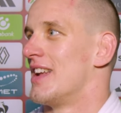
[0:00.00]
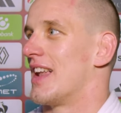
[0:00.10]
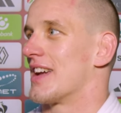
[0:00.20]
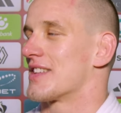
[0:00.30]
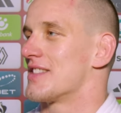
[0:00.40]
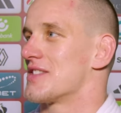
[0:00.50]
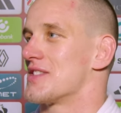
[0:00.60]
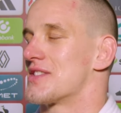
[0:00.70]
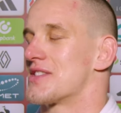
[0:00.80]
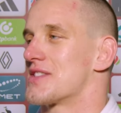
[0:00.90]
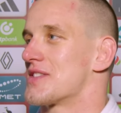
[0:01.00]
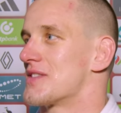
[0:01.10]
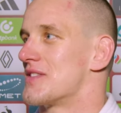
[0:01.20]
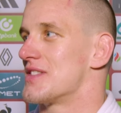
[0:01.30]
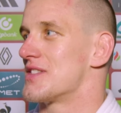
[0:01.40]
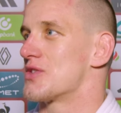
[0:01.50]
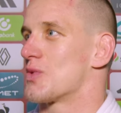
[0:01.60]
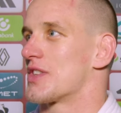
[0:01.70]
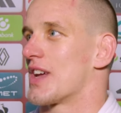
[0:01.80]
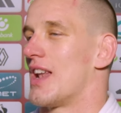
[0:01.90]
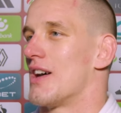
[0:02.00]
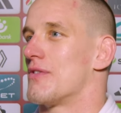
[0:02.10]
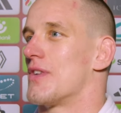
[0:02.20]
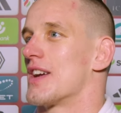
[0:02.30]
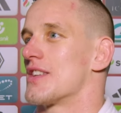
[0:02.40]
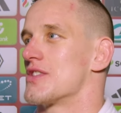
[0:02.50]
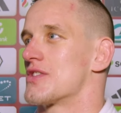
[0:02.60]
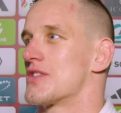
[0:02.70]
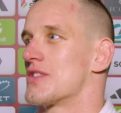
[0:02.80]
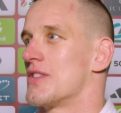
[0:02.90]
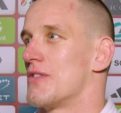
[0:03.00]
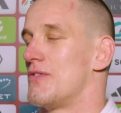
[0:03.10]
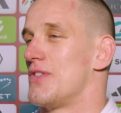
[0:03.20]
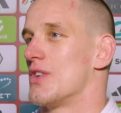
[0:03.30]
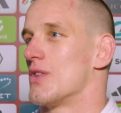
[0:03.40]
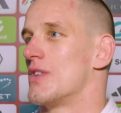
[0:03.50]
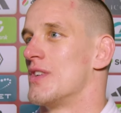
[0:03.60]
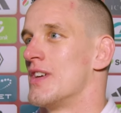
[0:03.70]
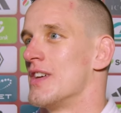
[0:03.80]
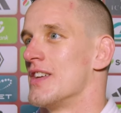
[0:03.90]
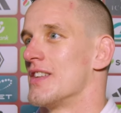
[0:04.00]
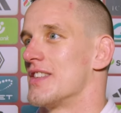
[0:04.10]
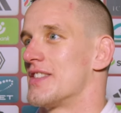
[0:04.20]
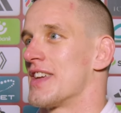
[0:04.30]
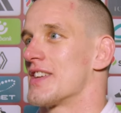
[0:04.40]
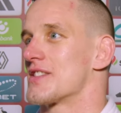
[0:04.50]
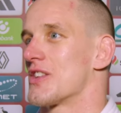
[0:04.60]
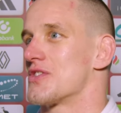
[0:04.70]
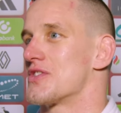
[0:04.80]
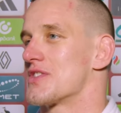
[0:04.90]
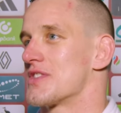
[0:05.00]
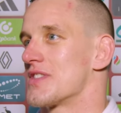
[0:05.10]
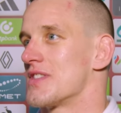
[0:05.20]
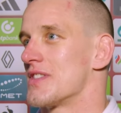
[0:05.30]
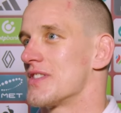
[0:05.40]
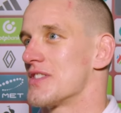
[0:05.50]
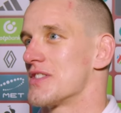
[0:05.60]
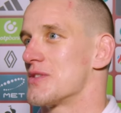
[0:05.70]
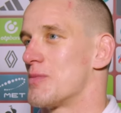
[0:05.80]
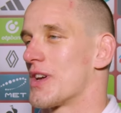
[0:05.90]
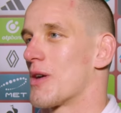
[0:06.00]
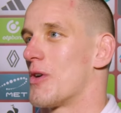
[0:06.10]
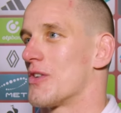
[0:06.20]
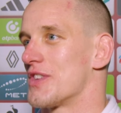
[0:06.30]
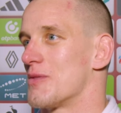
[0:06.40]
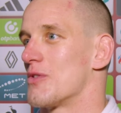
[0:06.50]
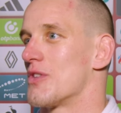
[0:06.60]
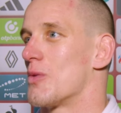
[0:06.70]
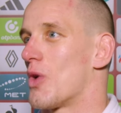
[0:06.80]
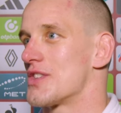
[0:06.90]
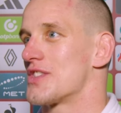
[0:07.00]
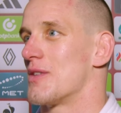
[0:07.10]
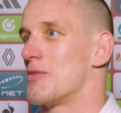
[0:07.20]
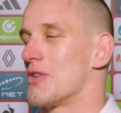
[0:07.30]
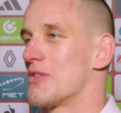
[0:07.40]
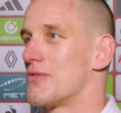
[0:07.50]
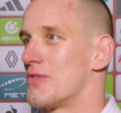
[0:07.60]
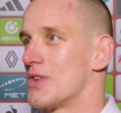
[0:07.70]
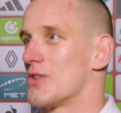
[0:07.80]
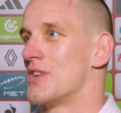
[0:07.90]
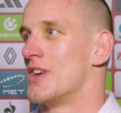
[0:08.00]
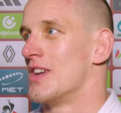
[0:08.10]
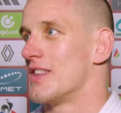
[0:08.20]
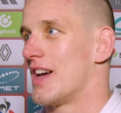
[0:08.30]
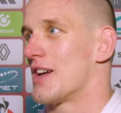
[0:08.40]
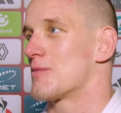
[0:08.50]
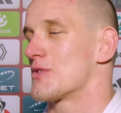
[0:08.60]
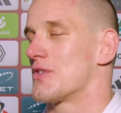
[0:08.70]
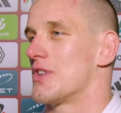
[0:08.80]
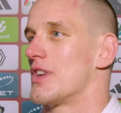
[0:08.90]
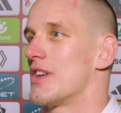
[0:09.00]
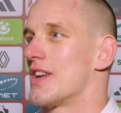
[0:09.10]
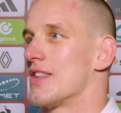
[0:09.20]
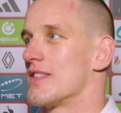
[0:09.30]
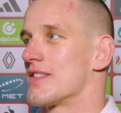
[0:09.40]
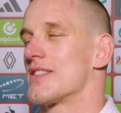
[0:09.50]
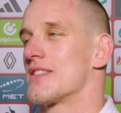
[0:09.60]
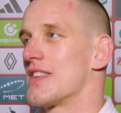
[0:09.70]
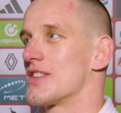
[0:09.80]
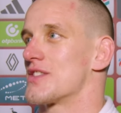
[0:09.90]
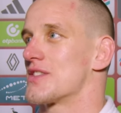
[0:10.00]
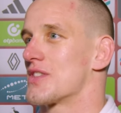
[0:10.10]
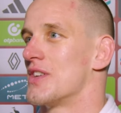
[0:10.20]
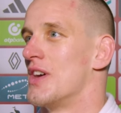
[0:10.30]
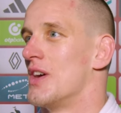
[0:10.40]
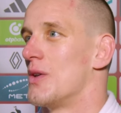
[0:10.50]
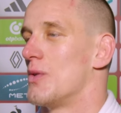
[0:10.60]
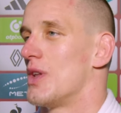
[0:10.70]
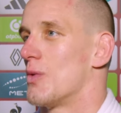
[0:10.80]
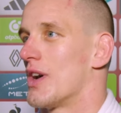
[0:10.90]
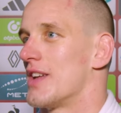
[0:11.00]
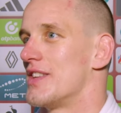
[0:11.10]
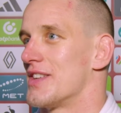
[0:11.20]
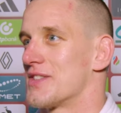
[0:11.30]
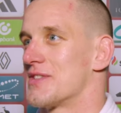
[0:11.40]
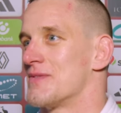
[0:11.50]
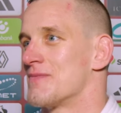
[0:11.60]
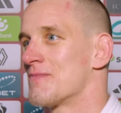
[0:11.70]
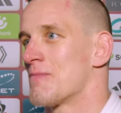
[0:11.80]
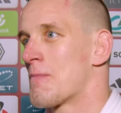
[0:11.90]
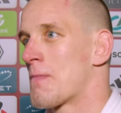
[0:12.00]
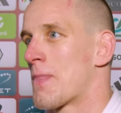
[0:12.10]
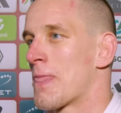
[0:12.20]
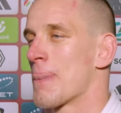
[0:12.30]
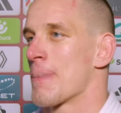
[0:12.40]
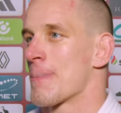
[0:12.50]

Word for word: like this is this is what I love. Like just feel the things, not just speak about them or watch them, you know, feel the atmosphere here, and that's really why I did it. So